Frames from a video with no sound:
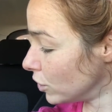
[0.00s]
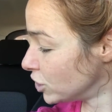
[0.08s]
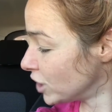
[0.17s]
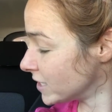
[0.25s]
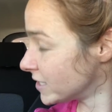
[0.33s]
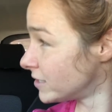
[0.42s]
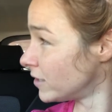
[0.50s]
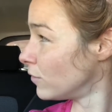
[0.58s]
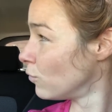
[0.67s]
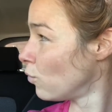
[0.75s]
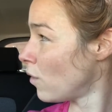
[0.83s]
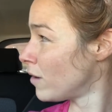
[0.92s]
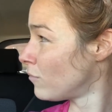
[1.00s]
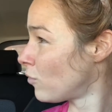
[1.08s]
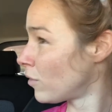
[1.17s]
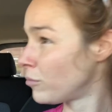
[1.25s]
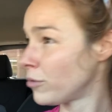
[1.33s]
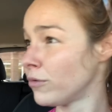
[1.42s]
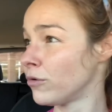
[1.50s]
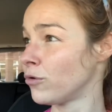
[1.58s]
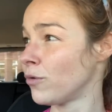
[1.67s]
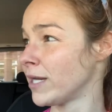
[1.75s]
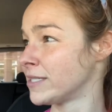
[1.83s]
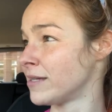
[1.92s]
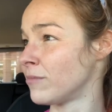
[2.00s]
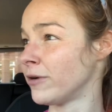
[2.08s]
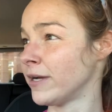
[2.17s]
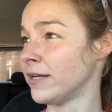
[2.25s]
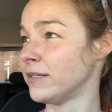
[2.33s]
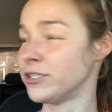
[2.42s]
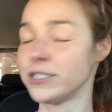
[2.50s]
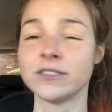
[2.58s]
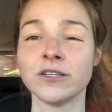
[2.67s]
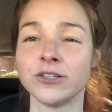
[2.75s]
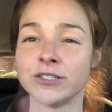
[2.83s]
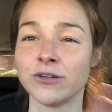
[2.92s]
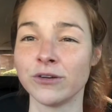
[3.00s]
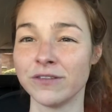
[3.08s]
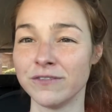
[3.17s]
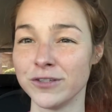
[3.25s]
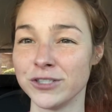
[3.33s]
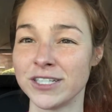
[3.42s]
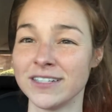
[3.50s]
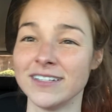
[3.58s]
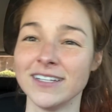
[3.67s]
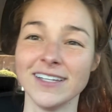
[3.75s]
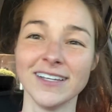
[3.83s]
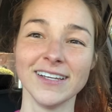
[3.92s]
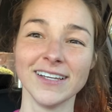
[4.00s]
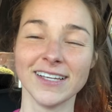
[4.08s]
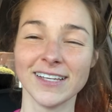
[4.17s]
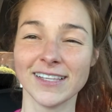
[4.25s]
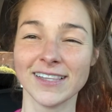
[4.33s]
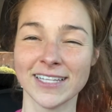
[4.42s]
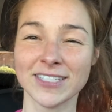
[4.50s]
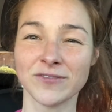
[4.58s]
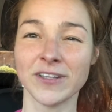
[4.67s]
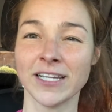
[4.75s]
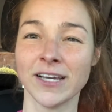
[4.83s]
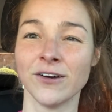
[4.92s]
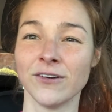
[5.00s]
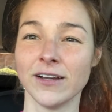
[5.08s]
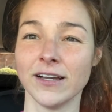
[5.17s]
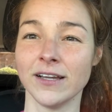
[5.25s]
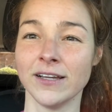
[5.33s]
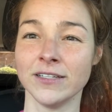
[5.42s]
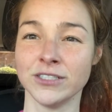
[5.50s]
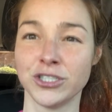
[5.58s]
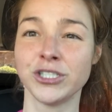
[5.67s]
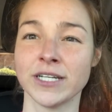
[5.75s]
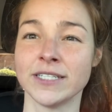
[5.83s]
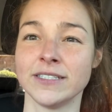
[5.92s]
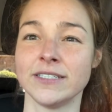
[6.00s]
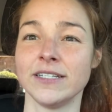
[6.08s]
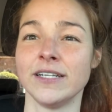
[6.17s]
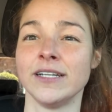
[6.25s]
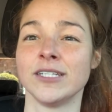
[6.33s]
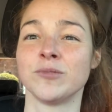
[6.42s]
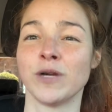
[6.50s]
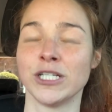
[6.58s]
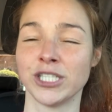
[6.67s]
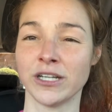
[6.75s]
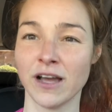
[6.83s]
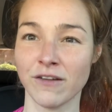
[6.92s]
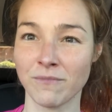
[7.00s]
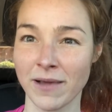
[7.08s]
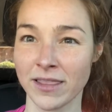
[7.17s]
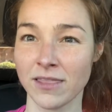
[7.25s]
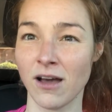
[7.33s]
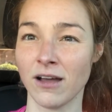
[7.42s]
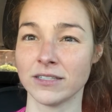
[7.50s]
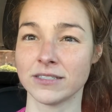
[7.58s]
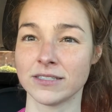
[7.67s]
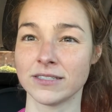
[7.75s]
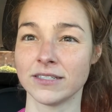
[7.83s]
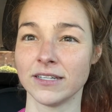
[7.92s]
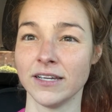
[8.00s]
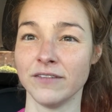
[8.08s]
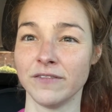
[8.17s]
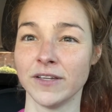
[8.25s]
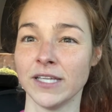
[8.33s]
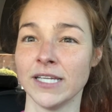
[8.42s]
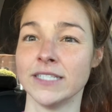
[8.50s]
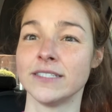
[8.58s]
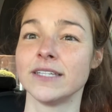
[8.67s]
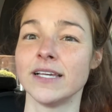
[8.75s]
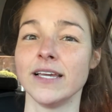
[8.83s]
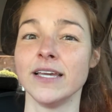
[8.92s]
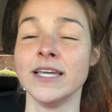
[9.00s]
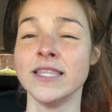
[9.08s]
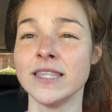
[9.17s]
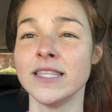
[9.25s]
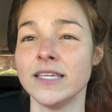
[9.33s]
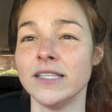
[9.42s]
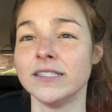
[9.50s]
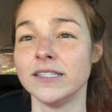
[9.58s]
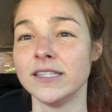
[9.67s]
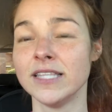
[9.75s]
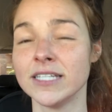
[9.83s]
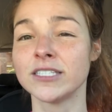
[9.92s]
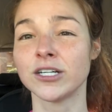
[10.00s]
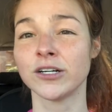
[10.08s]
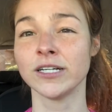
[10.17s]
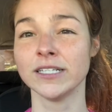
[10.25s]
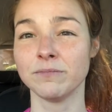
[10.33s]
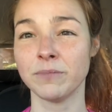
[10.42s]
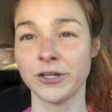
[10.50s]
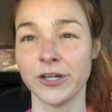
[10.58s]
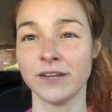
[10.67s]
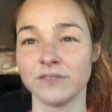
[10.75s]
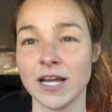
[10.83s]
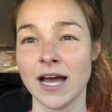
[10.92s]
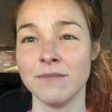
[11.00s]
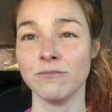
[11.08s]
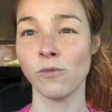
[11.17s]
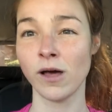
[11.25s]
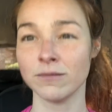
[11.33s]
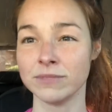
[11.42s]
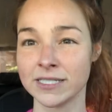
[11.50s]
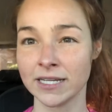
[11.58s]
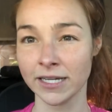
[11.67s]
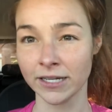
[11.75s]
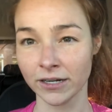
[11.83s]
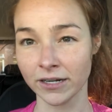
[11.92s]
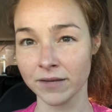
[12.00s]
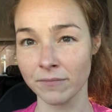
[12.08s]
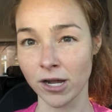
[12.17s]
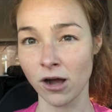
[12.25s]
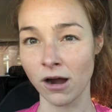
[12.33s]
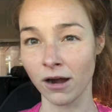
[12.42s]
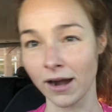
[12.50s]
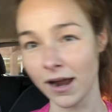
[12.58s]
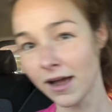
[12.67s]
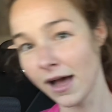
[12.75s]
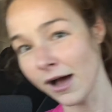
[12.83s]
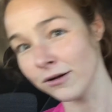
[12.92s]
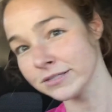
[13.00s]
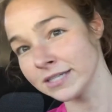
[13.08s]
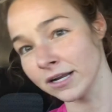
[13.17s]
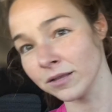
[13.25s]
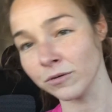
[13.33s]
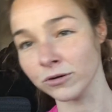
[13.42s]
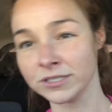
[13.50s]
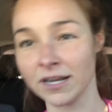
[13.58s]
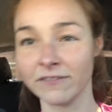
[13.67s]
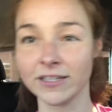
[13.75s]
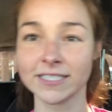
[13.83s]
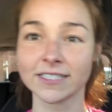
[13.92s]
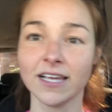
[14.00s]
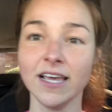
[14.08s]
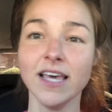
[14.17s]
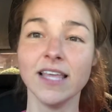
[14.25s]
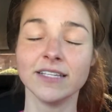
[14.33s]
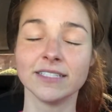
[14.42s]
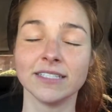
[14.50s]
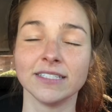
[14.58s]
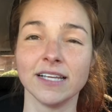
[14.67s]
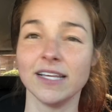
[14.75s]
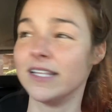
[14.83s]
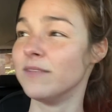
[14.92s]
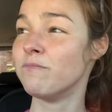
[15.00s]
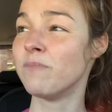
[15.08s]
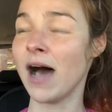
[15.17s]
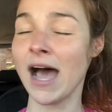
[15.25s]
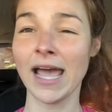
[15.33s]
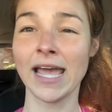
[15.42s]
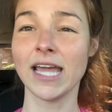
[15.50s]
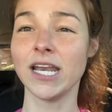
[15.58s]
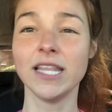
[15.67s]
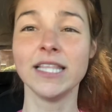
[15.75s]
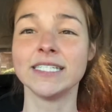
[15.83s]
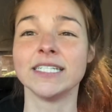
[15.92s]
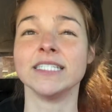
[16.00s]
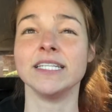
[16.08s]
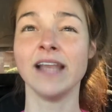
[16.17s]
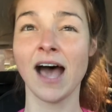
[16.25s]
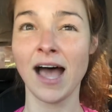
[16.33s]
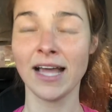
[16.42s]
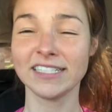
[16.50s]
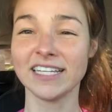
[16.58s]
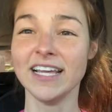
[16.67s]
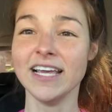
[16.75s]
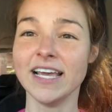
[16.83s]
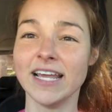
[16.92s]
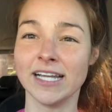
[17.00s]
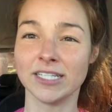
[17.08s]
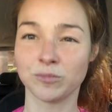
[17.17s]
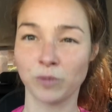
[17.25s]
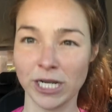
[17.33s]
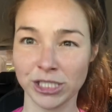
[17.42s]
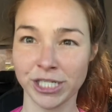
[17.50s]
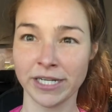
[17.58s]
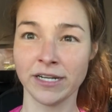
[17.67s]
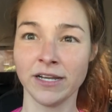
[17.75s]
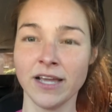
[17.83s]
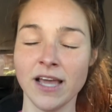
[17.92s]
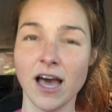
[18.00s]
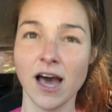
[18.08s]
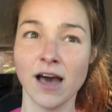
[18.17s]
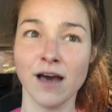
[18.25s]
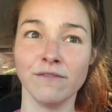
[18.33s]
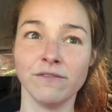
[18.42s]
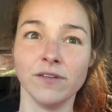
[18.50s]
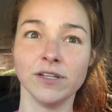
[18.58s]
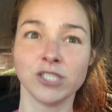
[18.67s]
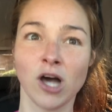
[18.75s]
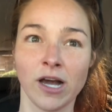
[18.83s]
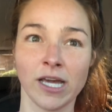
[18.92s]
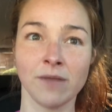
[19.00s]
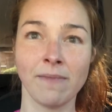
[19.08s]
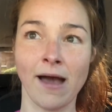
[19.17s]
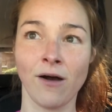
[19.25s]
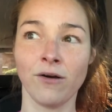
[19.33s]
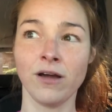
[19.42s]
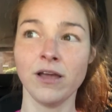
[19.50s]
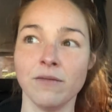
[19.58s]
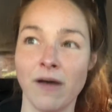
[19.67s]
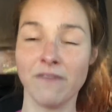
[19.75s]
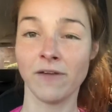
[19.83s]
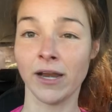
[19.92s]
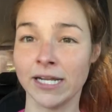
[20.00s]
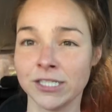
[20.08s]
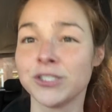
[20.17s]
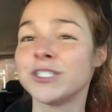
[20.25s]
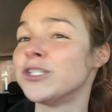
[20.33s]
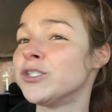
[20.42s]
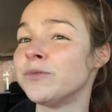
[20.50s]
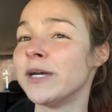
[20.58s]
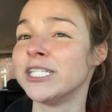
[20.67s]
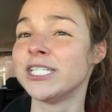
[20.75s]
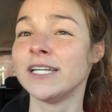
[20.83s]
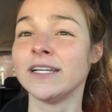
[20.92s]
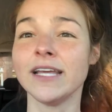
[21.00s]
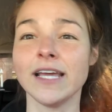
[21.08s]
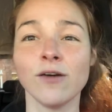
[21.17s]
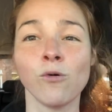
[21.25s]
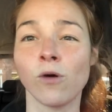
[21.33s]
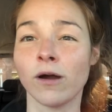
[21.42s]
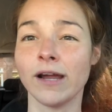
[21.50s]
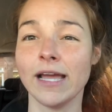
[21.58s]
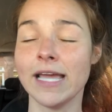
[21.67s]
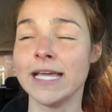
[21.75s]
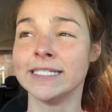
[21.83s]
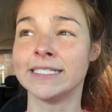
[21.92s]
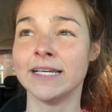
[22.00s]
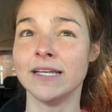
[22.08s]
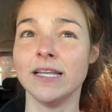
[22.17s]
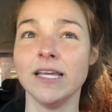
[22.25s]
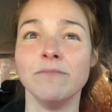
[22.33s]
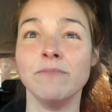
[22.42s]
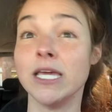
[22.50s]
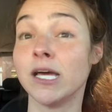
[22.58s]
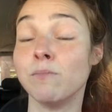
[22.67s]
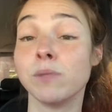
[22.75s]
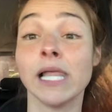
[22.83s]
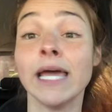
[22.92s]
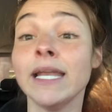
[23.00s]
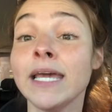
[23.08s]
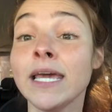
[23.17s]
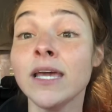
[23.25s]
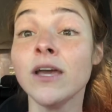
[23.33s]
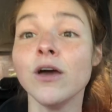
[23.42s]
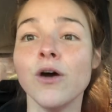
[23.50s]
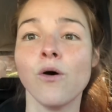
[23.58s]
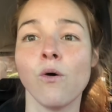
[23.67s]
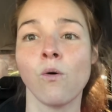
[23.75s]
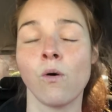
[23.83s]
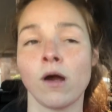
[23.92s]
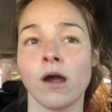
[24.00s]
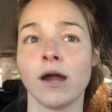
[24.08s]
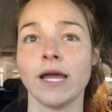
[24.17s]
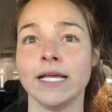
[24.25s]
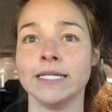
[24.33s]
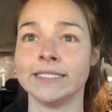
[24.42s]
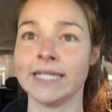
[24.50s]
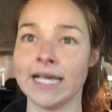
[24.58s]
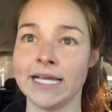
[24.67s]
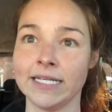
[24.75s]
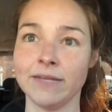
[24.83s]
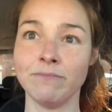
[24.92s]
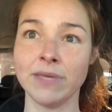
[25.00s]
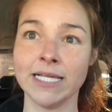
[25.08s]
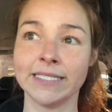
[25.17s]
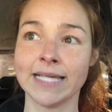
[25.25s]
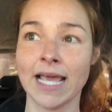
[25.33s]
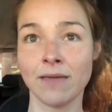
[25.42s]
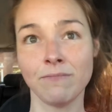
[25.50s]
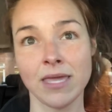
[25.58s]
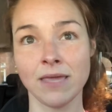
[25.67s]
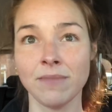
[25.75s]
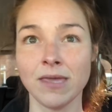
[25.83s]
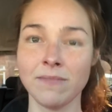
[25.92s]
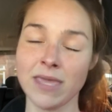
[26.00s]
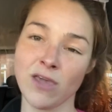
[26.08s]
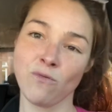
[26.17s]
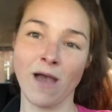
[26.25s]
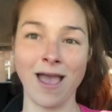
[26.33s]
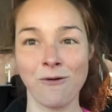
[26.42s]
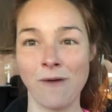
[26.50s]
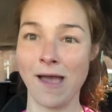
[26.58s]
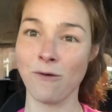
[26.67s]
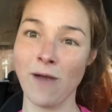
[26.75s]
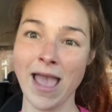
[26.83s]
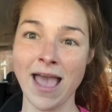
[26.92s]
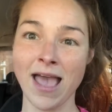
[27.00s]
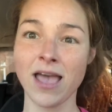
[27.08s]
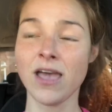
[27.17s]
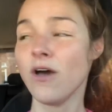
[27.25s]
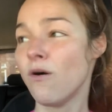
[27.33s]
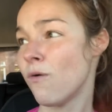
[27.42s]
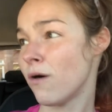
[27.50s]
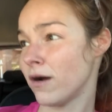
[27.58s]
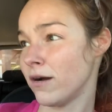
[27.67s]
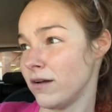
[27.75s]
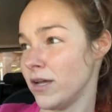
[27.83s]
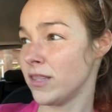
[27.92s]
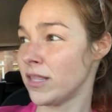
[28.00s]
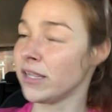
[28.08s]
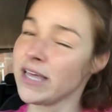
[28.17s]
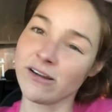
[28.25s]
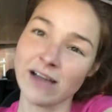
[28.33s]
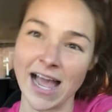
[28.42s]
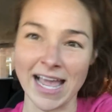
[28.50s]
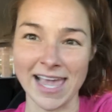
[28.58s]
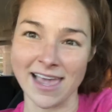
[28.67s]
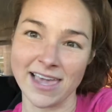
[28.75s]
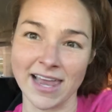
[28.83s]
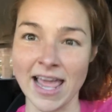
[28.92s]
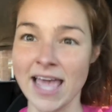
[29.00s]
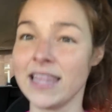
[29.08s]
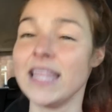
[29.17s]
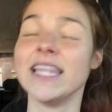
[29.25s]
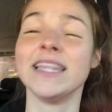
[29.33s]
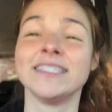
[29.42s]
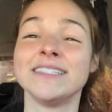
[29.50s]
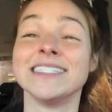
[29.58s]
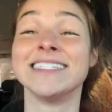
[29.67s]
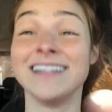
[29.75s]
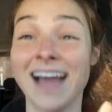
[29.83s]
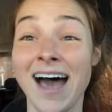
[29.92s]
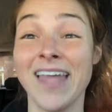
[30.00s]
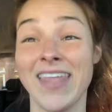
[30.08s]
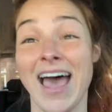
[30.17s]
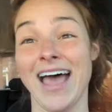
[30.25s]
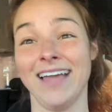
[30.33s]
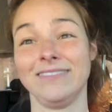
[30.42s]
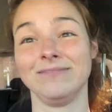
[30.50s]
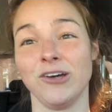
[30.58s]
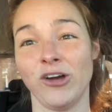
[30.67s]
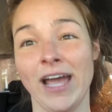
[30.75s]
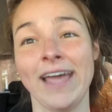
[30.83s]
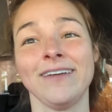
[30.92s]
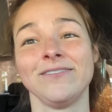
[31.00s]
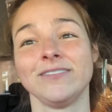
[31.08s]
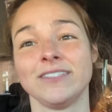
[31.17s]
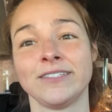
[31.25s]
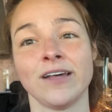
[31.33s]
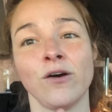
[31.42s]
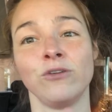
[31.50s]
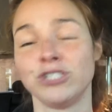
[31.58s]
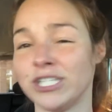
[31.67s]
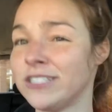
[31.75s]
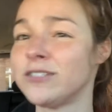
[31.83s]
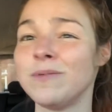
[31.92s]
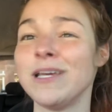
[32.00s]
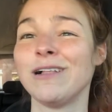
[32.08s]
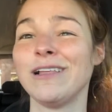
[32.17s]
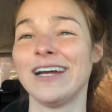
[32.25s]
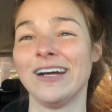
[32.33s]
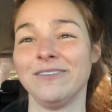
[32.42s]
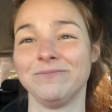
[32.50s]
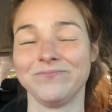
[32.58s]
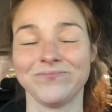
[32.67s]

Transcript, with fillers: Just one more quick summary, just so there's no confusion. This video is just an expression of my thoughts and feelings in this current period of time while I'm sitting here in my car outside of the post office. This is not an expression of talking about my financial situation, or is it me complaining, or is it me saying me, wah, wah, wah, or the little guy can't get ahead. This is not that, okay? So just to be clear.